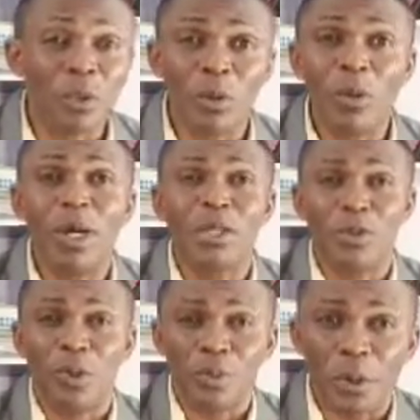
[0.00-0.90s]
So long
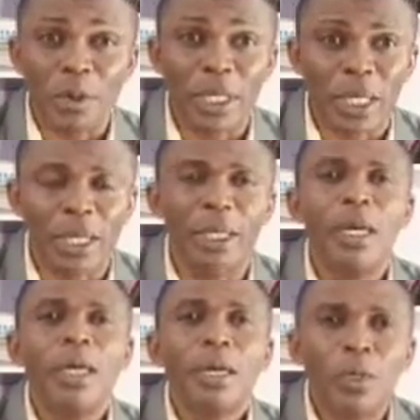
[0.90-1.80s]
as you're born again,
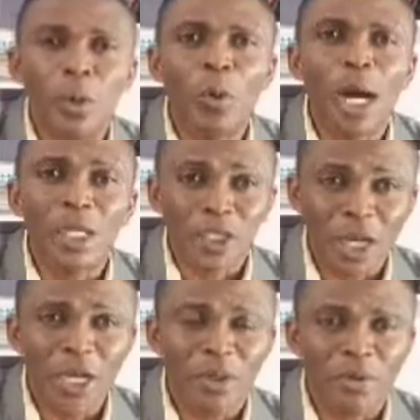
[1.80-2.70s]
you are a
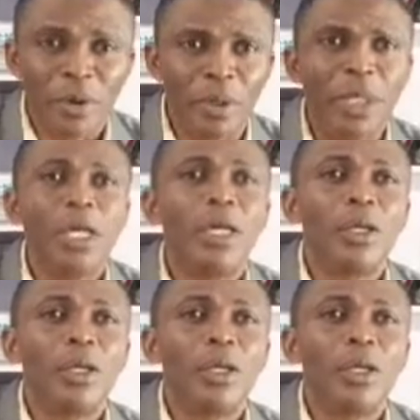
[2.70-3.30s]
child of God.